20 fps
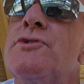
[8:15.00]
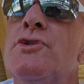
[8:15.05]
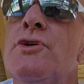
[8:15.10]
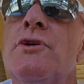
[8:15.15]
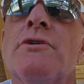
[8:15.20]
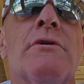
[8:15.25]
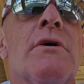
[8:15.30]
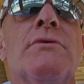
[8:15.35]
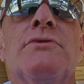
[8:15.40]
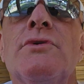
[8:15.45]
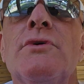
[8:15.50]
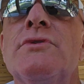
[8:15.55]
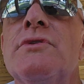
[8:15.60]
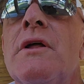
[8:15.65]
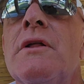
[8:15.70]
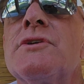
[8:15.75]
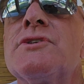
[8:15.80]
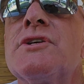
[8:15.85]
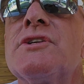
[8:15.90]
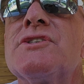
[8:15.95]
do your own due
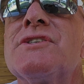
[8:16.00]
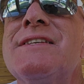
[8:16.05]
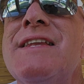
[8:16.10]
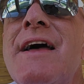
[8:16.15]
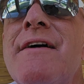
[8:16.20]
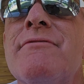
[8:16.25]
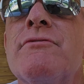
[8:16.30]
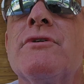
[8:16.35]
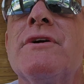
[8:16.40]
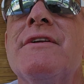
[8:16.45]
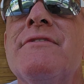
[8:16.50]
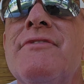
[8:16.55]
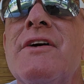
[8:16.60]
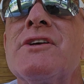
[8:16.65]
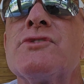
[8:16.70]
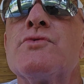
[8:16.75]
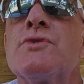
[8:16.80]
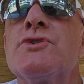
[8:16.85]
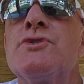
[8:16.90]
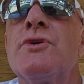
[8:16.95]
diligence. Never
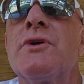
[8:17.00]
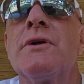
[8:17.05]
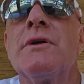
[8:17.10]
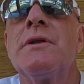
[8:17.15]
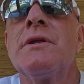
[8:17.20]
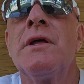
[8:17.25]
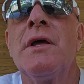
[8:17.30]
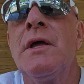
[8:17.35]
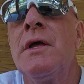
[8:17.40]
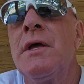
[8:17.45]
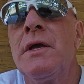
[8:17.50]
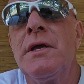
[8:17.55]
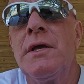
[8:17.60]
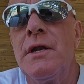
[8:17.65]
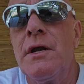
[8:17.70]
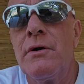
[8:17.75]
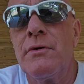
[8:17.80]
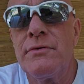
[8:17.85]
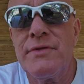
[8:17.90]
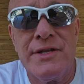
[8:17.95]
invest what you can,
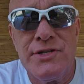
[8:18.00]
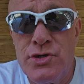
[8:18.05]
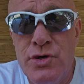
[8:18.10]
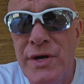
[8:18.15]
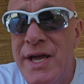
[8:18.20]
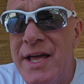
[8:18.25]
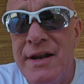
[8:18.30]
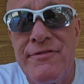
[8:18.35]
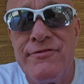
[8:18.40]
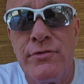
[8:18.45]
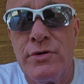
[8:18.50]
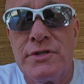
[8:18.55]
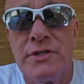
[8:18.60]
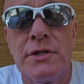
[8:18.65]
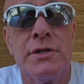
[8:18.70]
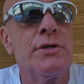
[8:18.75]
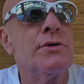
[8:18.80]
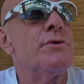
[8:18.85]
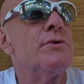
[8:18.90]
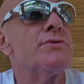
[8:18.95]
you know, that you can't afford
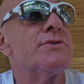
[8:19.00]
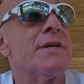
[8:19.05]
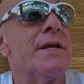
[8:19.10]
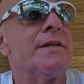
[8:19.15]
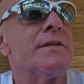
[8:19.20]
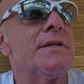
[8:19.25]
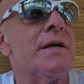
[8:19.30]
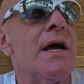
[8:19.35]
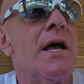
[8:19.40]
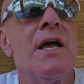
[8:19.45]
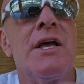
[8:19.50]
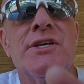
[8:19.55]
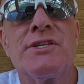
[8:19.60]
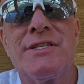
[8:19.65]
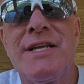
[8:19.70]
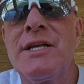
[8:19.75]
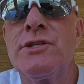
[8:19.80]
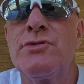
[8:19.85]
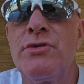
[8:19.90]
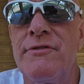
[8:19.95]
to lose. And uh,
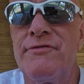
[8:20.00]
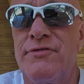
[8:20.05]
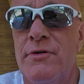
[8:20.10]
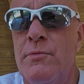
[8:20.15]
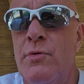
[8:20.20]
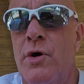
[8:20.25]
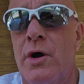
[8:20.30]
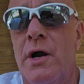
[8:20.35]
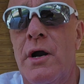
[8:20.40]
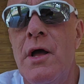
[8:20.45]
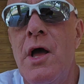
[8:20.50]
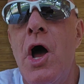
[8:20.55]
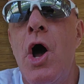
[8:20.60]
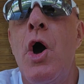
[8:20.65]
stay tuned for more.